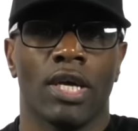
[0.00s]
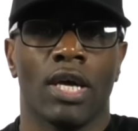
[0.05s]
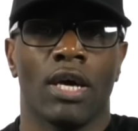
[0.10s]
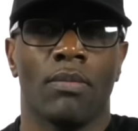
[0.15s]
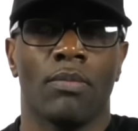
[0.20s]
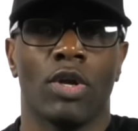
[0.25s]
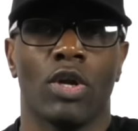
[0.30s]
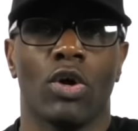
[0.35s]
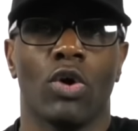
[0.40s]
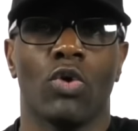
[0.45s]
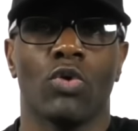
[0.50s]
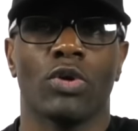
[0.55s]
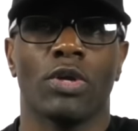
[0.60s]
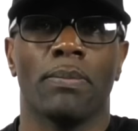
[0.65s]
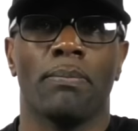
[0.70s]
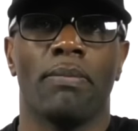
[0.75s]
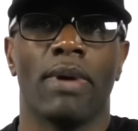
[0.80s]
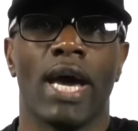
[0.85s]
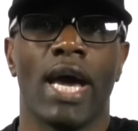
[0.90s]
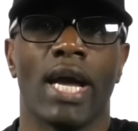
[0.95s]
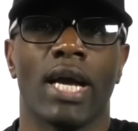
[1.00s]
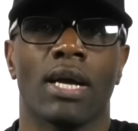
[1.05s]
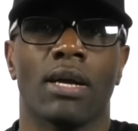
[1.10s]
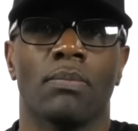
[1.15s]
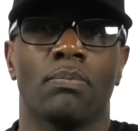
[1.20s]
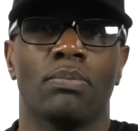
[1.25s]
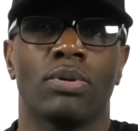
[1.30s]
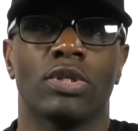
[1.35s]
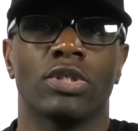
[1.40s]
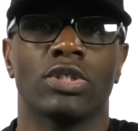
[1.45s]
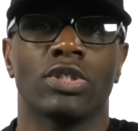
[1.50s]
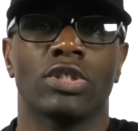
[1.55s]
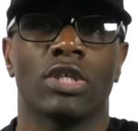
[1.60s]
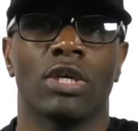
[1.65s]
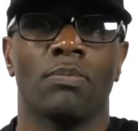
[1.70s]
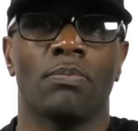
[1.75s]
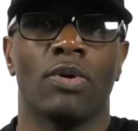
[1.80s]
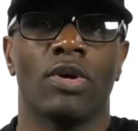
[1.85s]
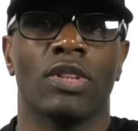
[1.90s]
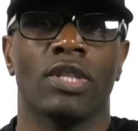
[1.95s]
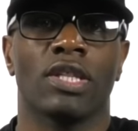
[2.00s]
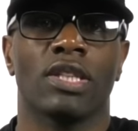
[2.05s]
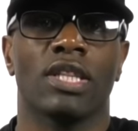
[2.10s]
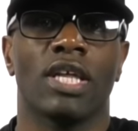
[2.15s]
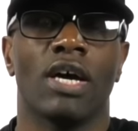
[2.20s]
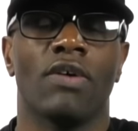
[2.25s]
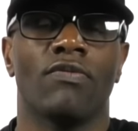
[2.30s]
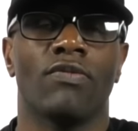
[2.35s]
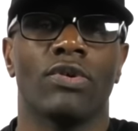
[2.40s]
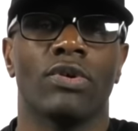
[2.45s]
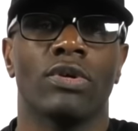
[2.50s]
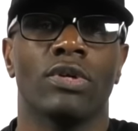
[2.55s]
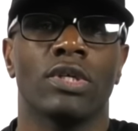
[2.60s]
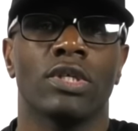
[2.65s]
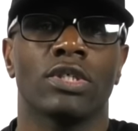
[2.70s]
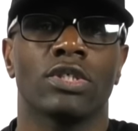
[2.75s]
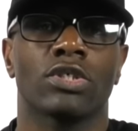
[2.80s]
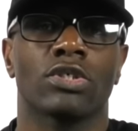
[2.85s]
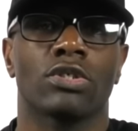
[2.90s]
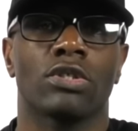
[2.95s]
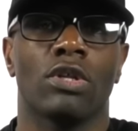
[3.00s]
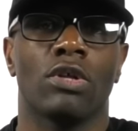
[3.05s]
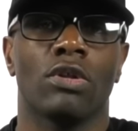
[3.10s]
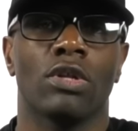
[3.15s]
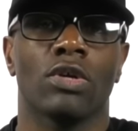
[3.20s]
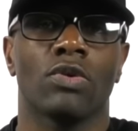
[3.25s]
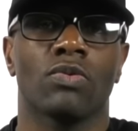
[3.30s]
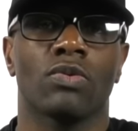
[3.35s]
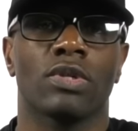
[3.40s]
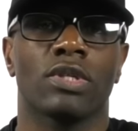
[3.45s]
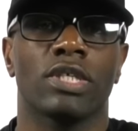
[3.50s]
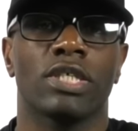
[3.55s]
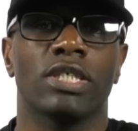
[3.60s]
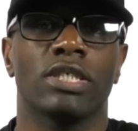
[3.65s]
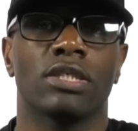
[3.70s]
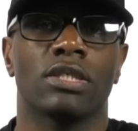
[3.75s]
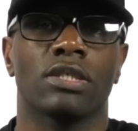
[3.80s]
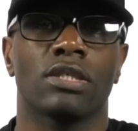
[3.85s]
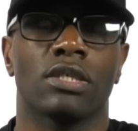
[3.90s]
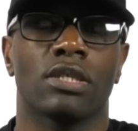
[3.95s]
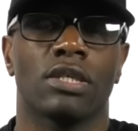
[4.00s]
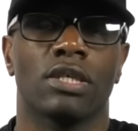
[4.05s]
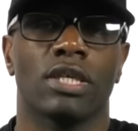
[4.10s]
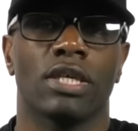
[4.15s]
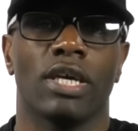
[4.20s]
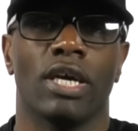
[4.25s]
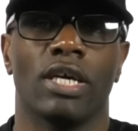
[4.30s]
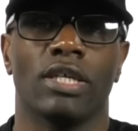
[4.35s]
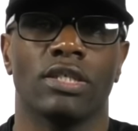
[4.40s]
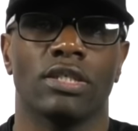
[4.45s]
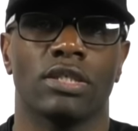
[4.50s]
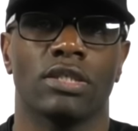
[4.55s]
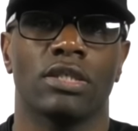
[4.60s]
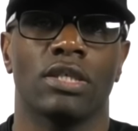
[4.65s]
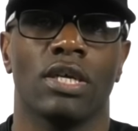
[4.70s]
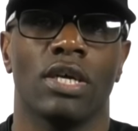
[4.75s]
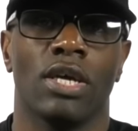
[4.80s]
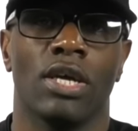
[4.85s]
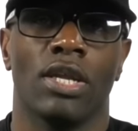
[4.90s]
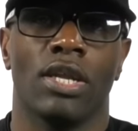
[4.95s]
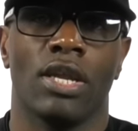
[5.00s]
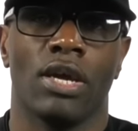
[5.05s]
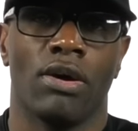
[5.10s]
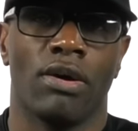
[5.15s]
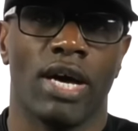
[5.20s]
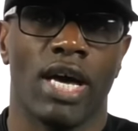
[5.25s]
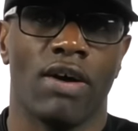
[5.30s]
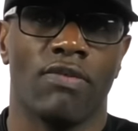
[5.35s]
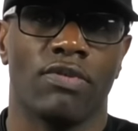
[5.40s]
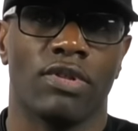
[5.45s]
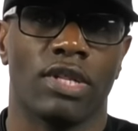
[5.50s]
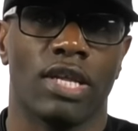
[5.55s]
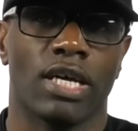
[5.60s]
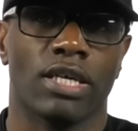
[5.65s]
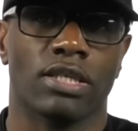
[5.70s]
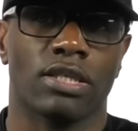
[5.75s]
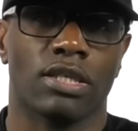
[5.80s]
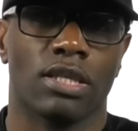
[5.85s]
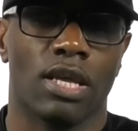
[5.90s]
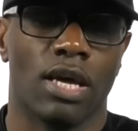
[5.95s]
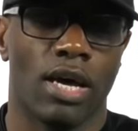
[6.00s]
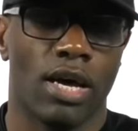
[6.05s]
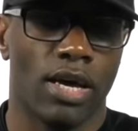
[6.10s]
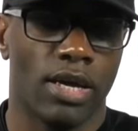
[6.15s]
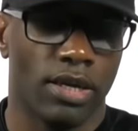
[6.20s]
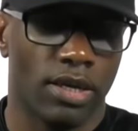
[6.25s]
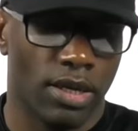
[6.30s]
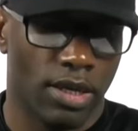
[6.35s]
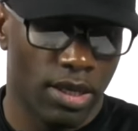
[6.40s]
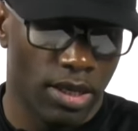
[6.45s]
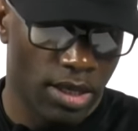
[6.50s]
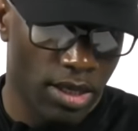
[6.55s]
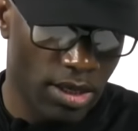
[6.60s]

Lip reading: I'm going to hold it back, push up on the lever, slowly release until it catches. Now I have a locked slide.